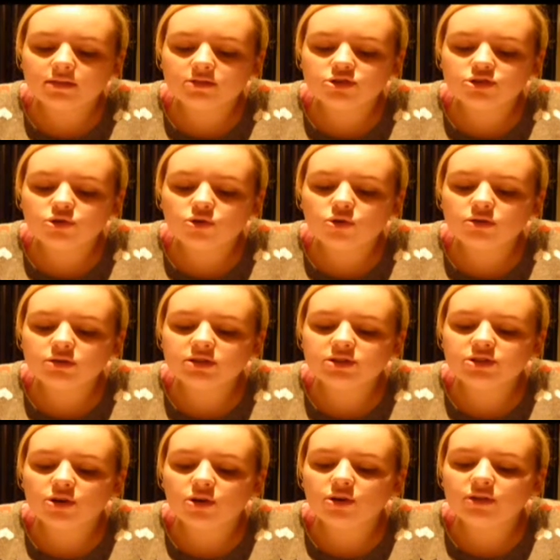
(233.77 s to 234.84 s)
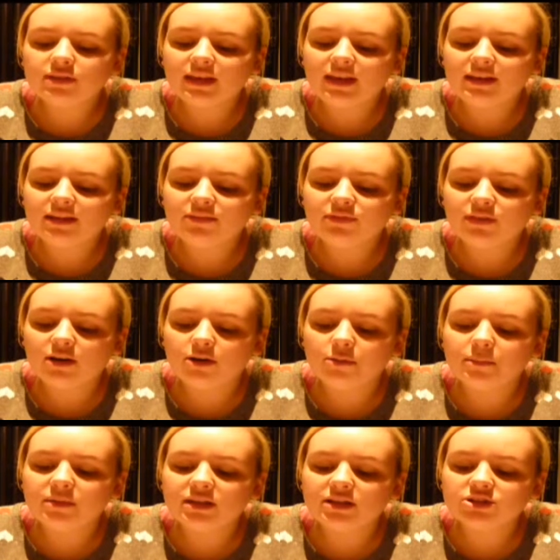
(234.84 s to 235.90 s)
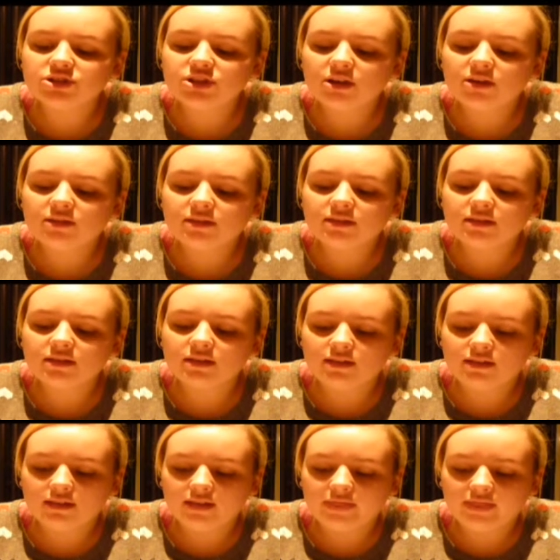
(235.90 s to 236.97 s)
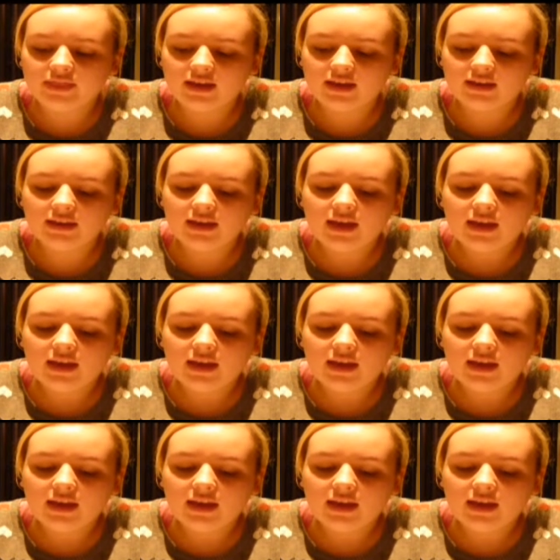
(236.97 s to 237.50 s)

shot in a film that shows something